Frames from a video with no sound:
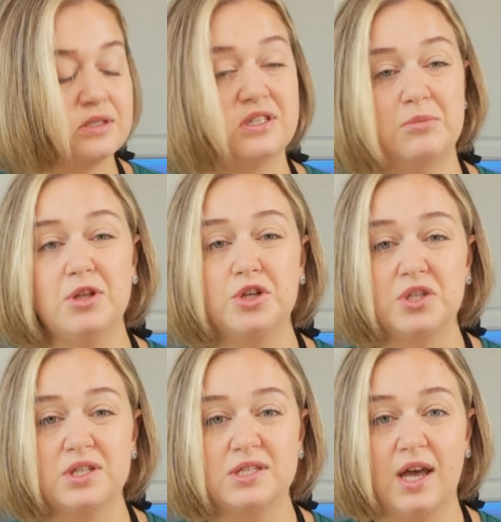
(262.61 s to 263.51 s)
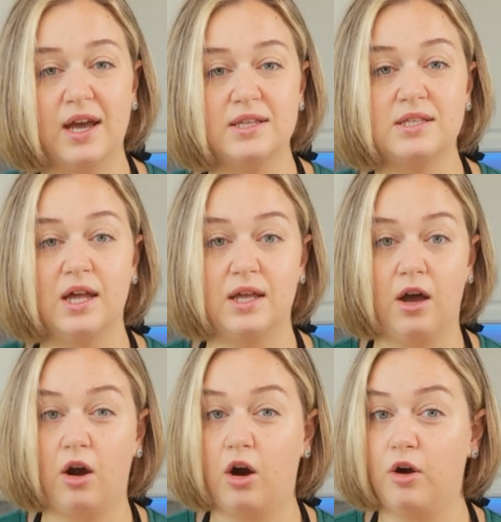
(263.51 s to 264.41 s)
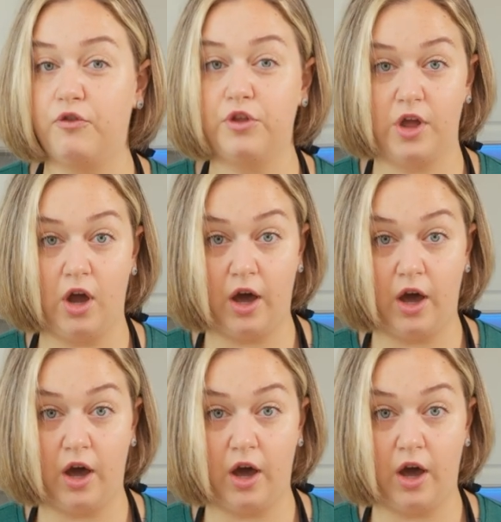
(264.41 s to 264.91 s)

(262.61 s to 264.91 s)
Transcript: similar to the size that are for the